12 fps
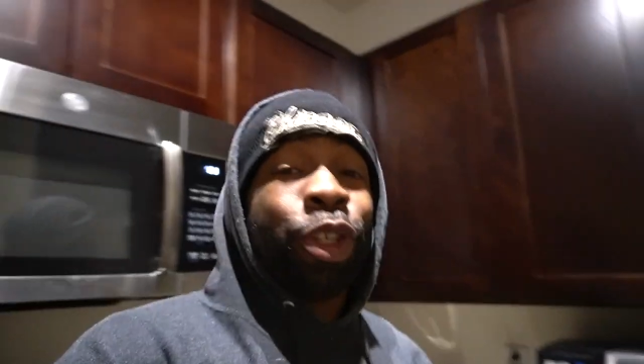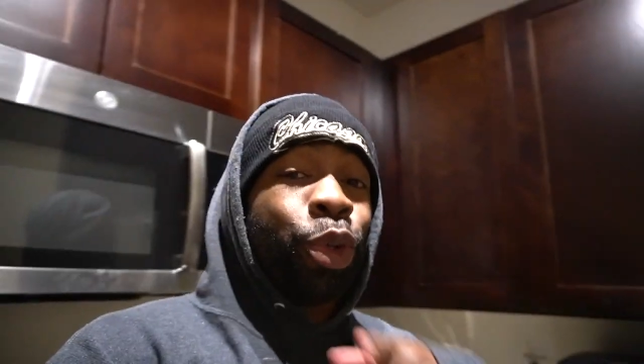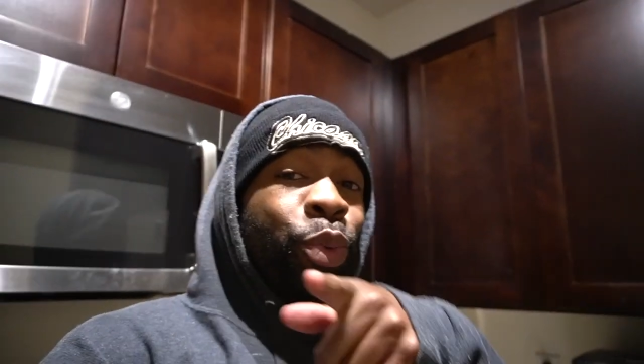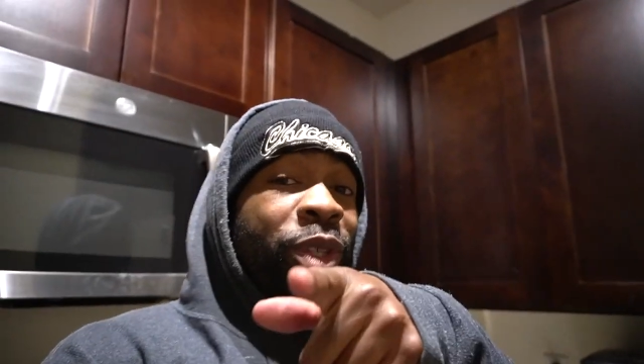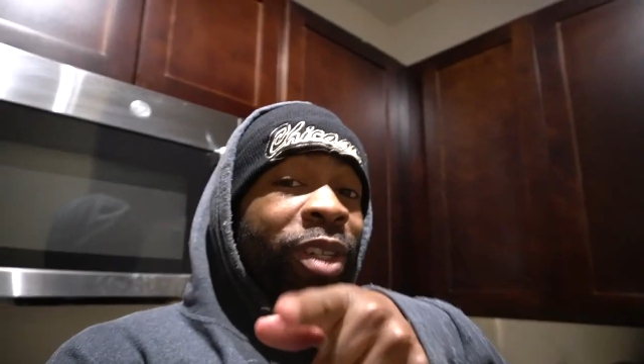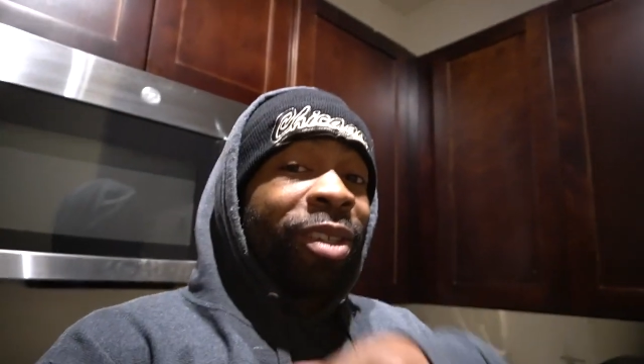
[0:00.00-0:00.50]
you
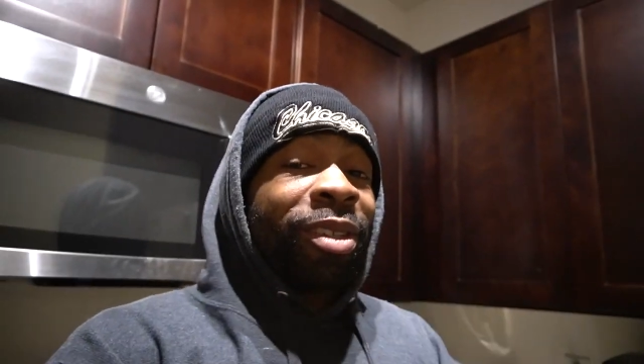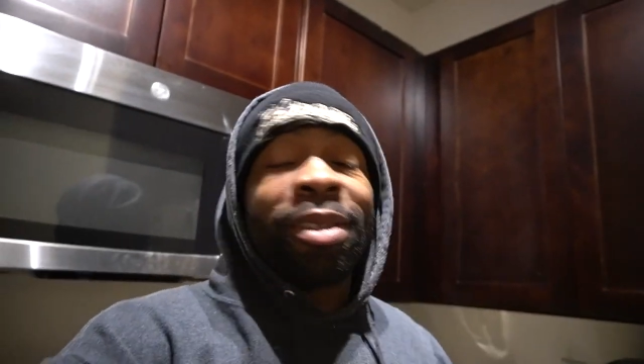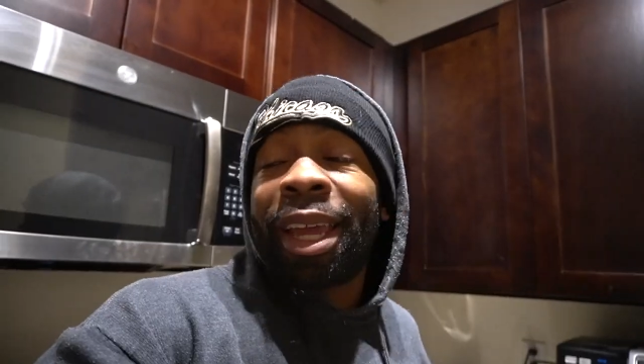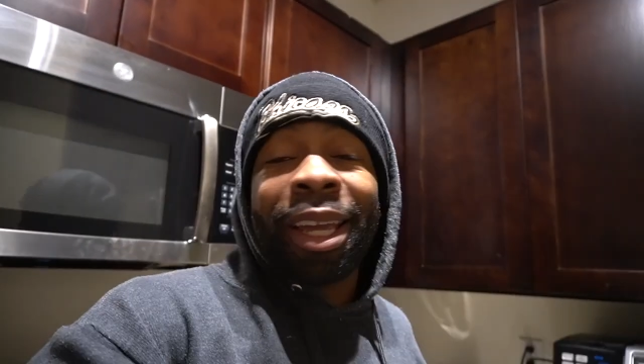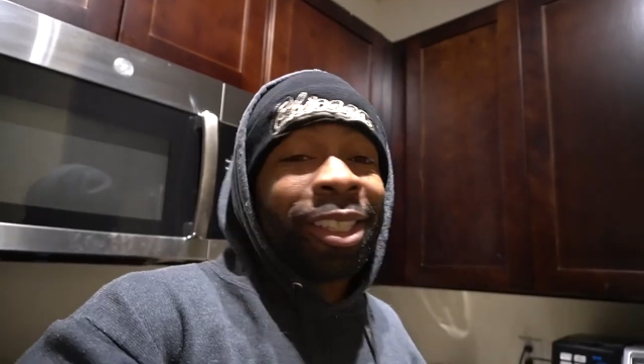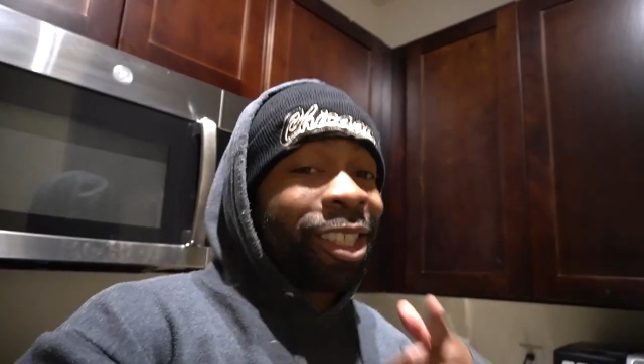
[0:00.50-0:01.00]
didn't
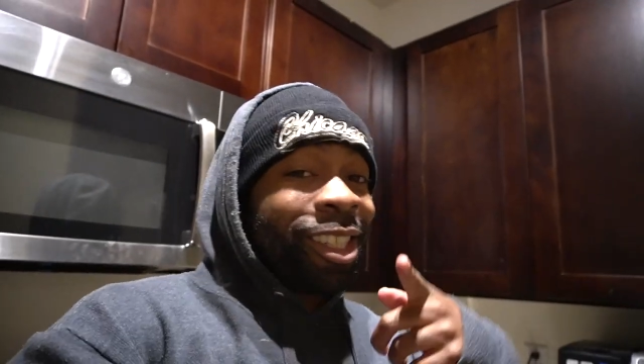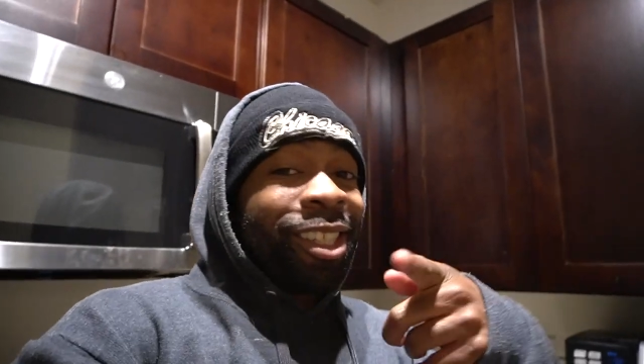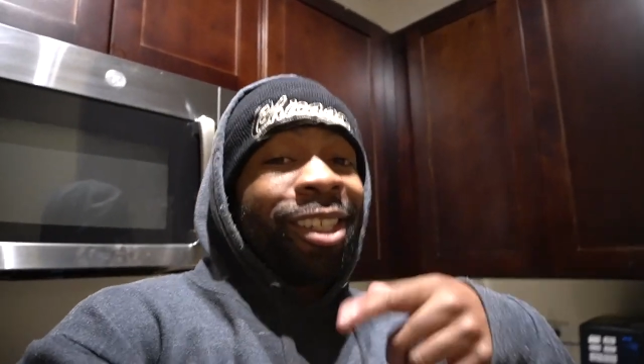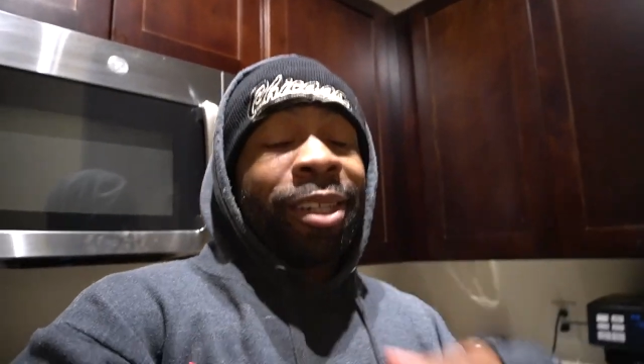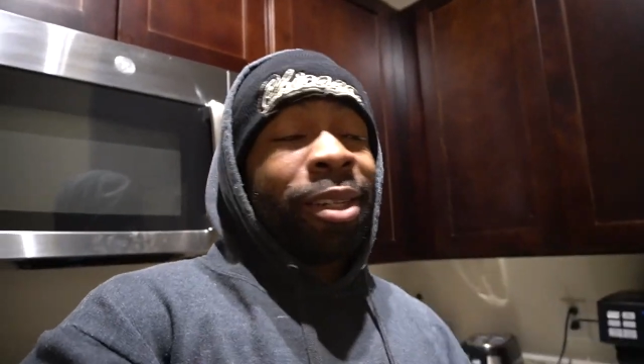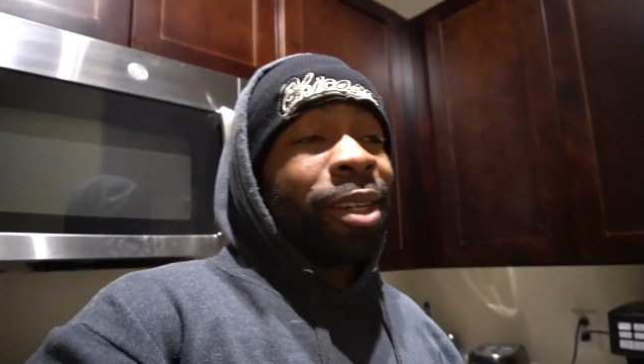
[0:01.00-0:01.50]
and she
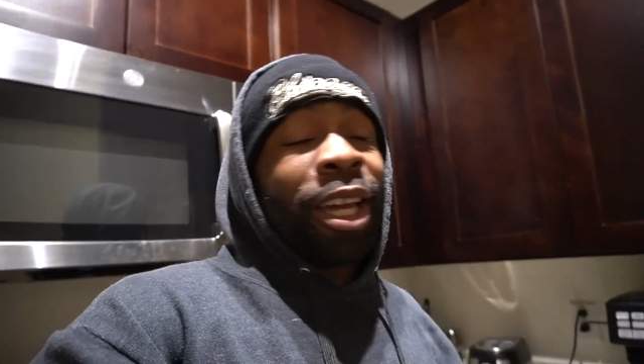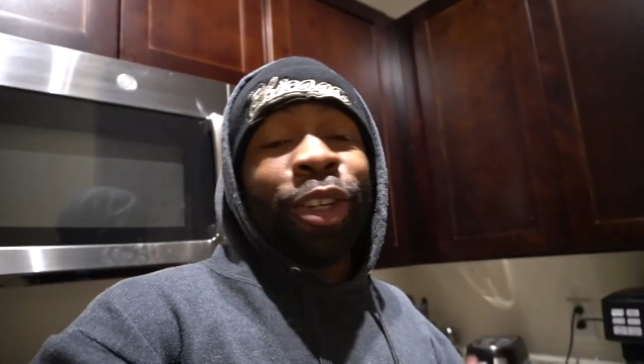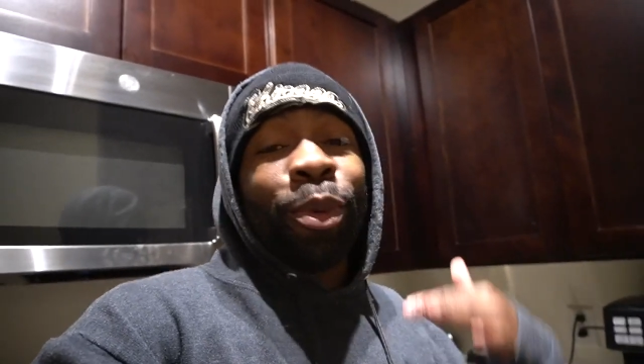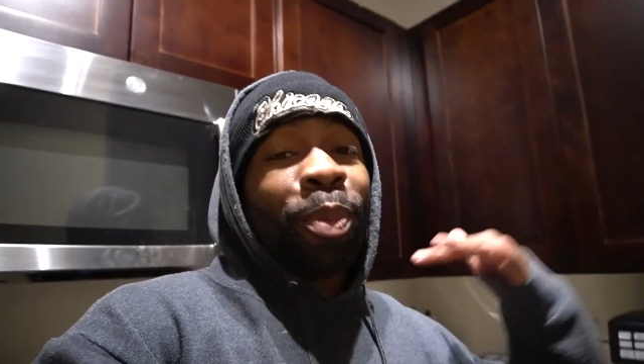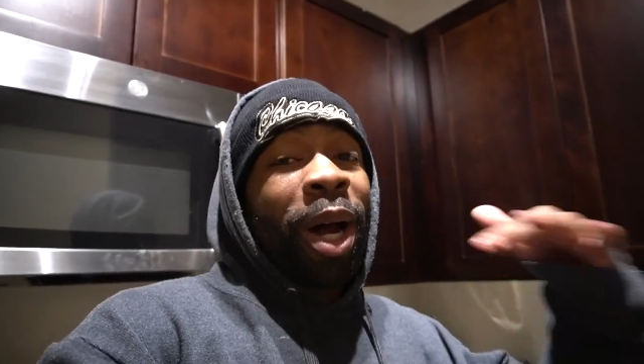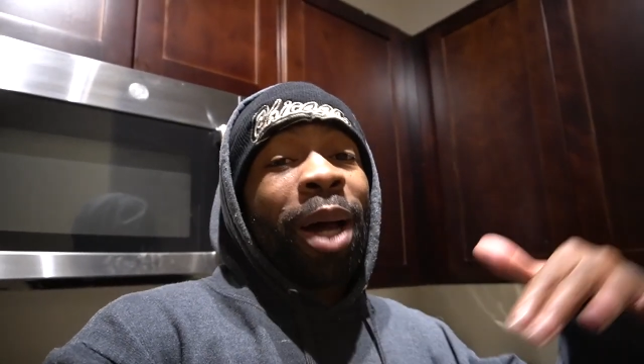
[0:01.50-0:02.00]
didn't and
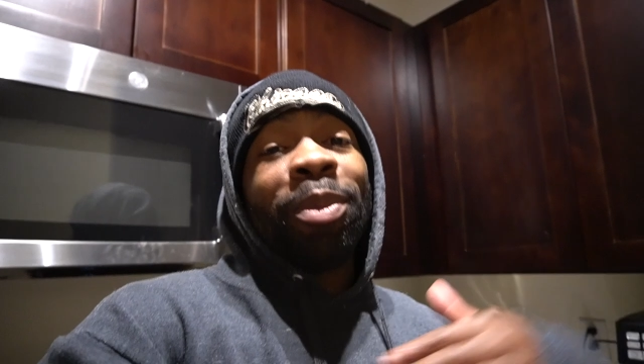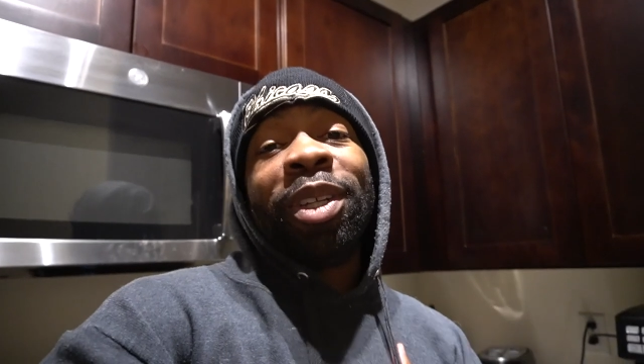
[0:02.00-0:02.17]
your mom